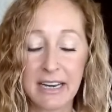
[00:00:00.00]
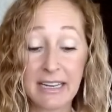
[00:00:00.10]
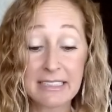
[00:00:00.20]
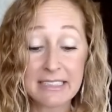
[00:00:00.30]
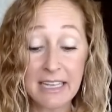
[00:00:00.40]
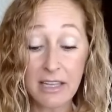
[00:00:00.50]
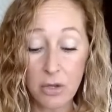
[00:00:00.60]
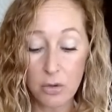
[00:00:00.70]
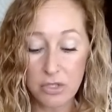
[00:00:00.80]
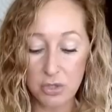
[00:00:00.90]
And I see
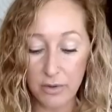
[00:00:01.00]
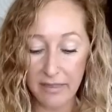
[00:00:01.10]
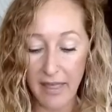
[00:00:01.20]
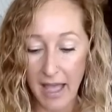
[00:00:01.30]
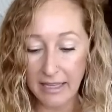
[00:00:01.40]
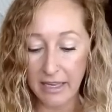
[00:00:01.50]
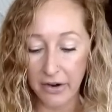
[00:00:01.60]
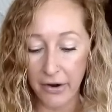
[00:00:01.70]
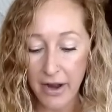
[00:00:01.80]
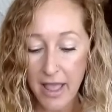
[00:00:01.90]
you doing that
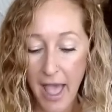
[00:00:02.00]
here.